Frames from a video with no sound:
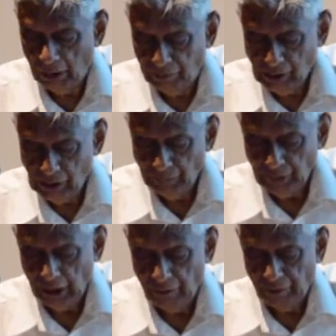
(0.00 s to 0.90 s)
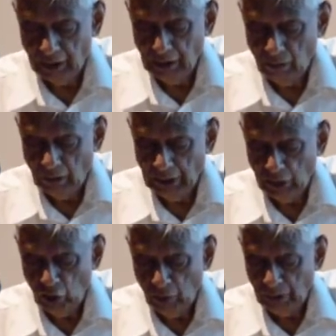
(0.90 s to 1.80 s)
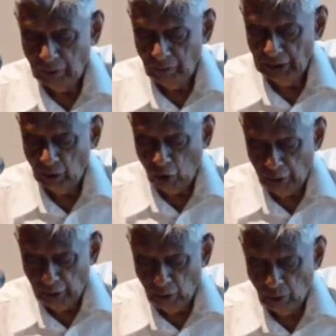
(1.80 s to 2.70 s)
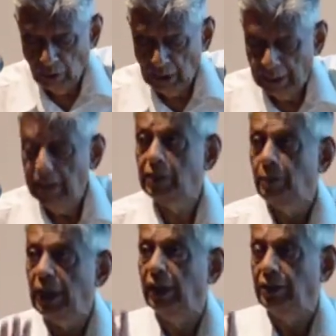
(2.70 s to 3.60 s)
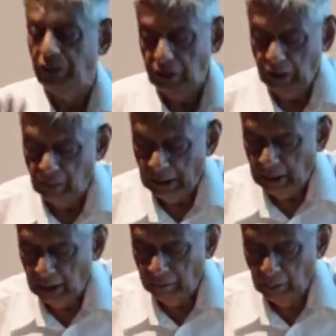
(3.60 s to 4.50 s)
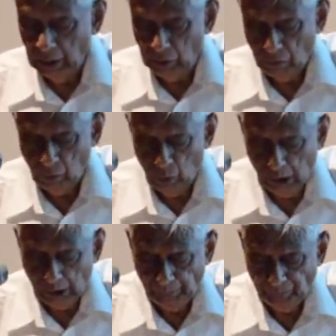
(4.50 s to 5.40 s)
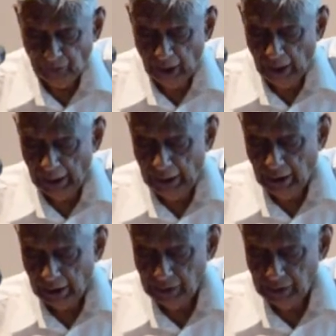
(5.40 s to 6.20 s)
buffer and a further 1 kilometer with corridor is being considered by the government of Goa in